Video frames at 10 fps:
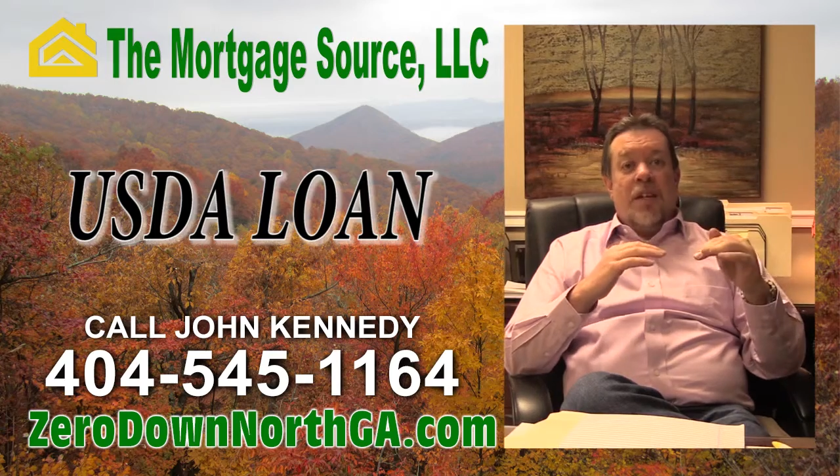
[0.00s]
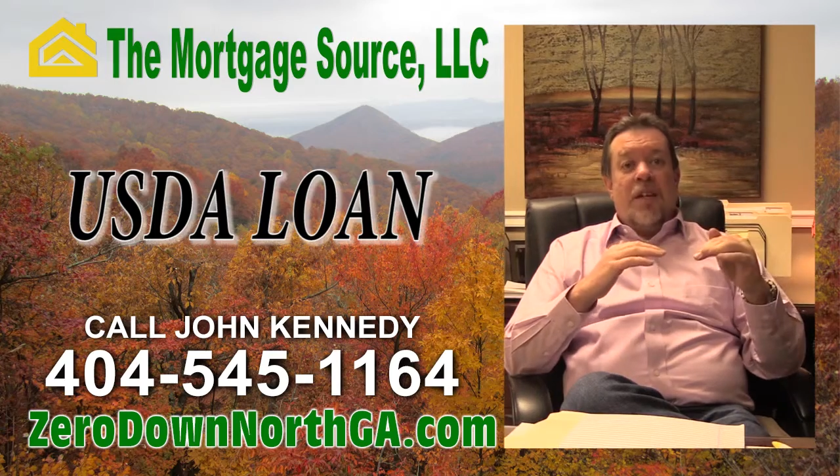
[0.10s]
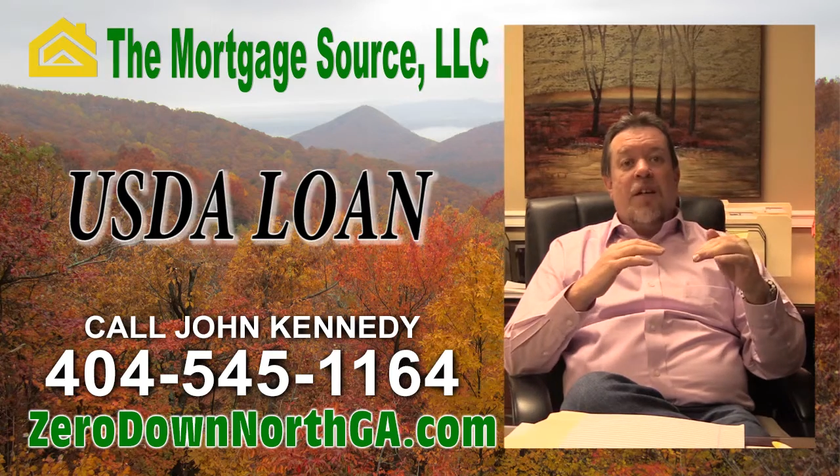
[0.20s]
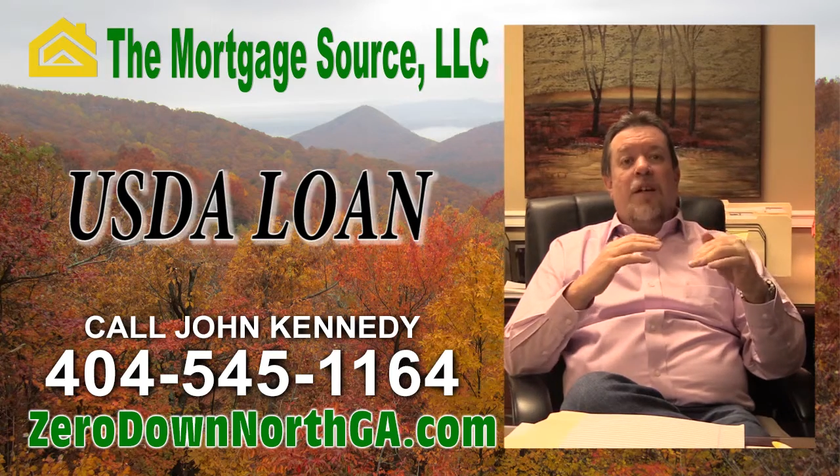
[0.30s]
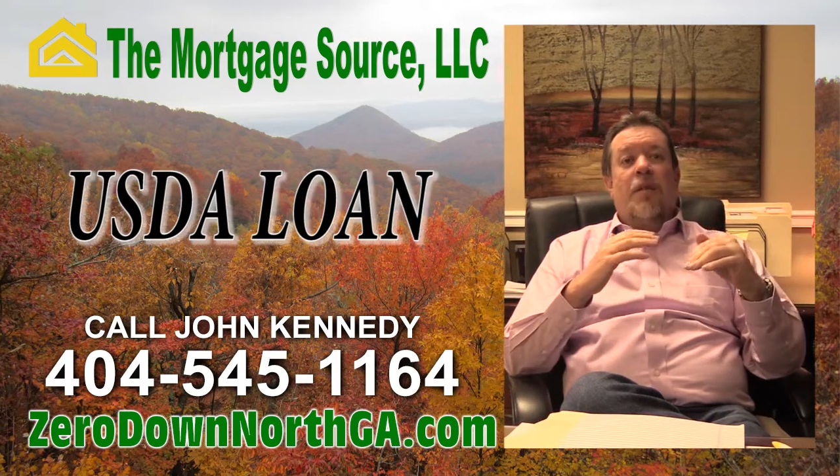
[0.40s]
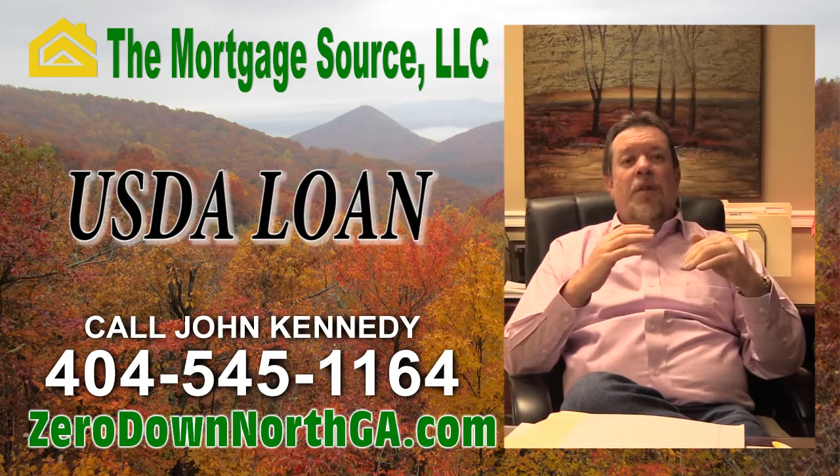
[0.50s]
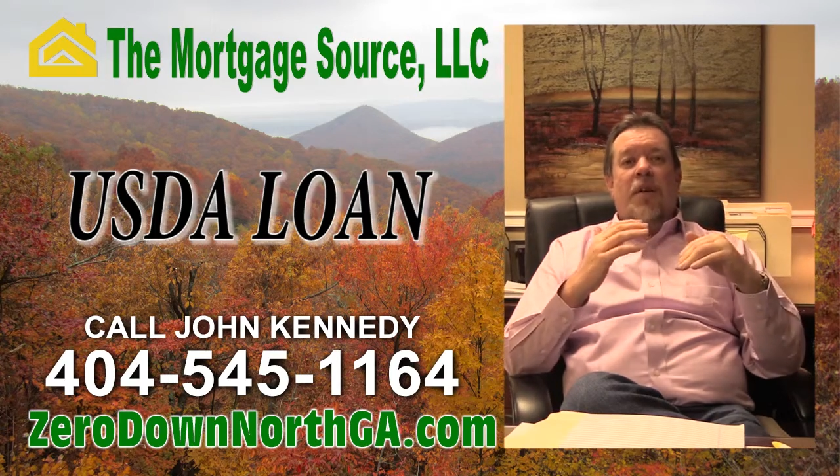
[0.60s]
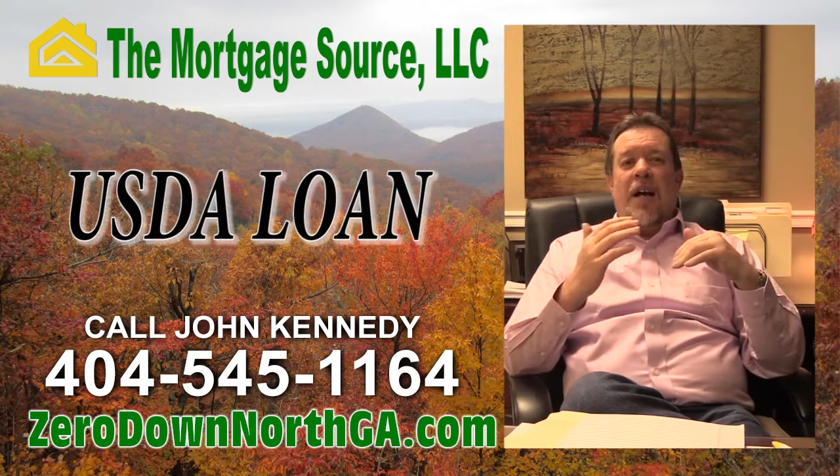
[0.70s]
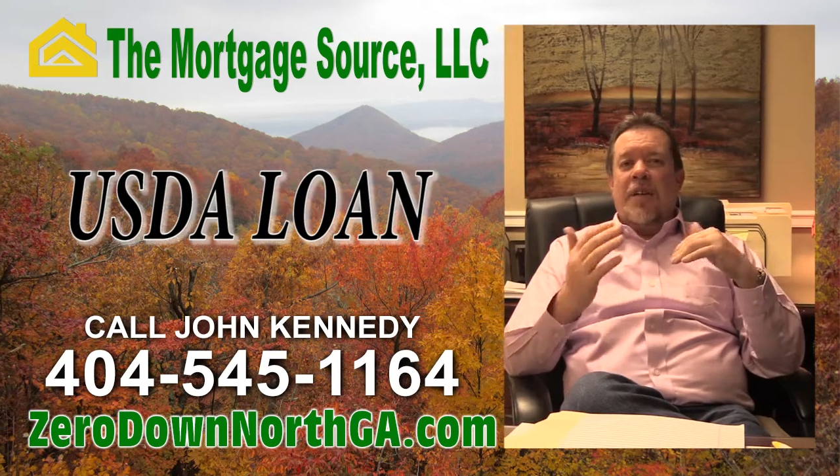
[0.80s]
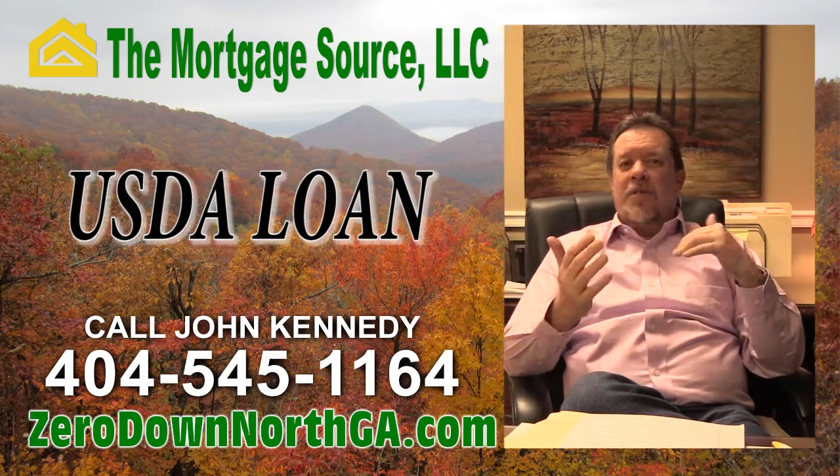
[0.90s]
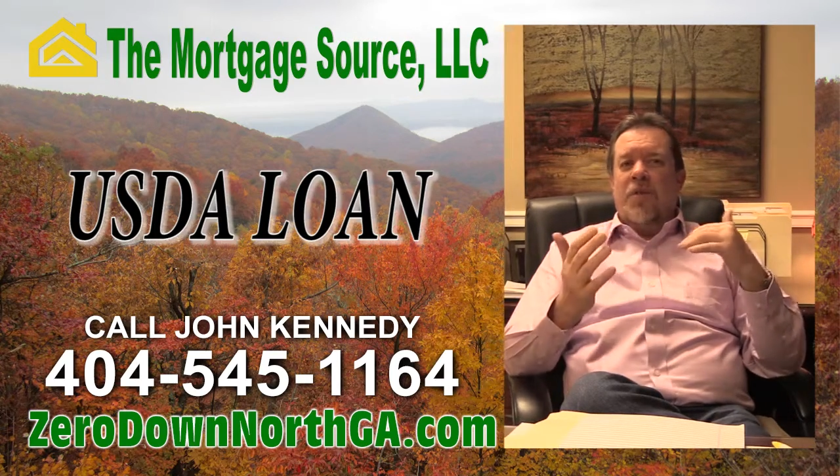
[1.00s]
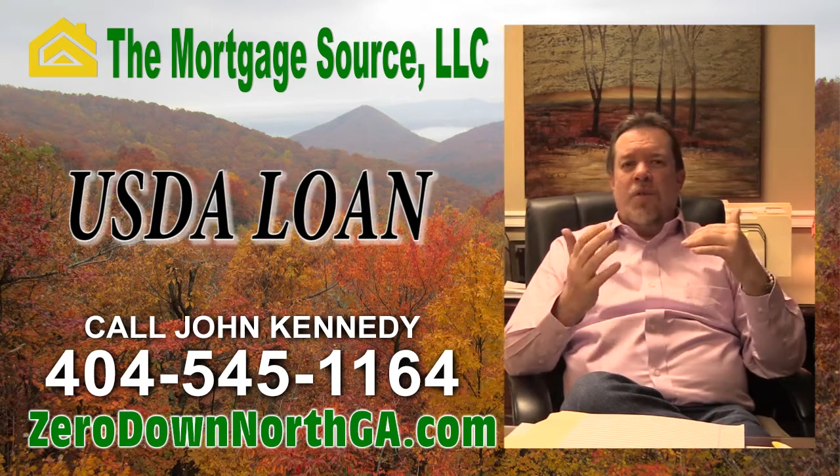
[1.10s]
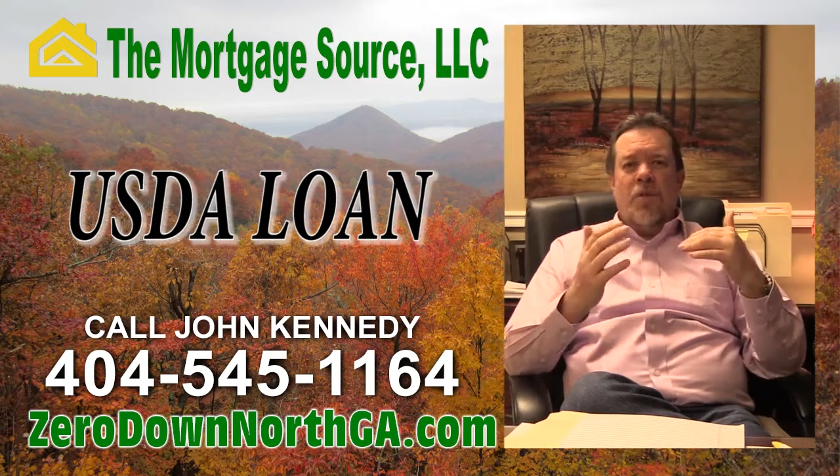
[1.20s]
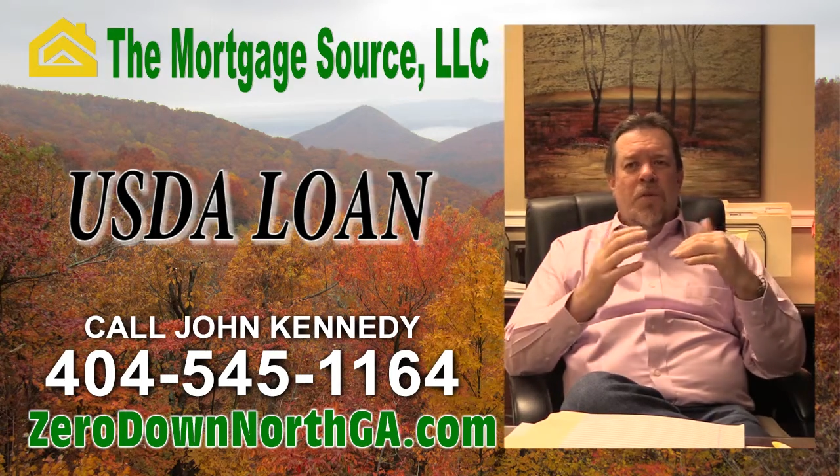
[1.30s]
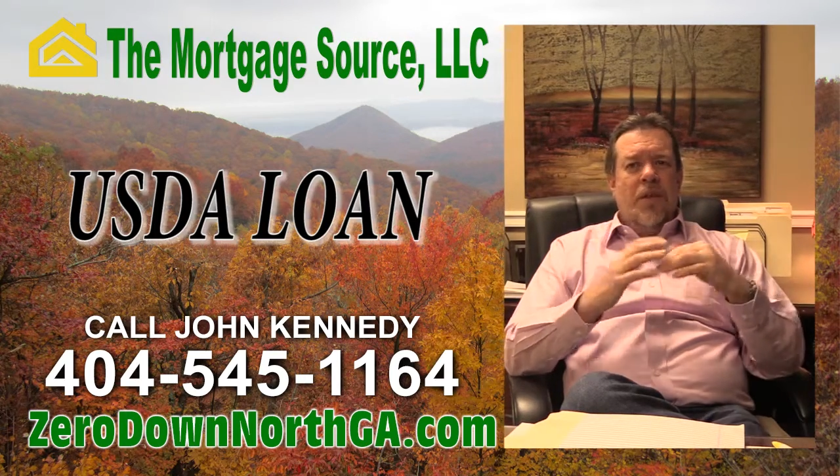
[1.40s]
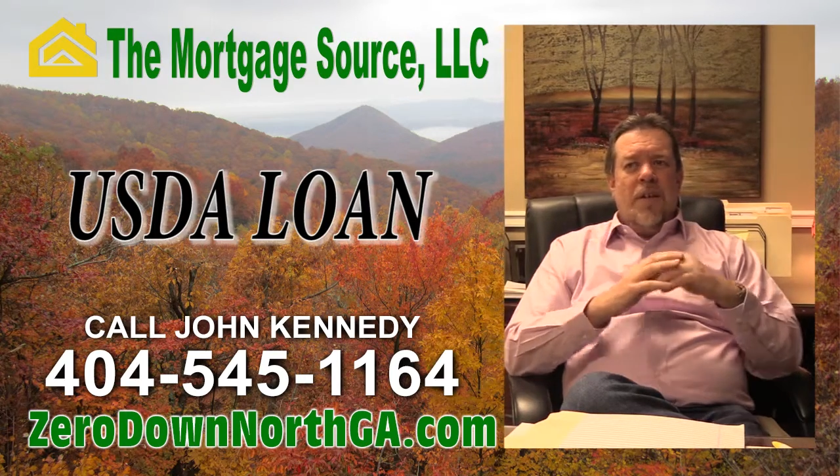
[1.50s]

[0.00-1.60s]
income. It'll ask you,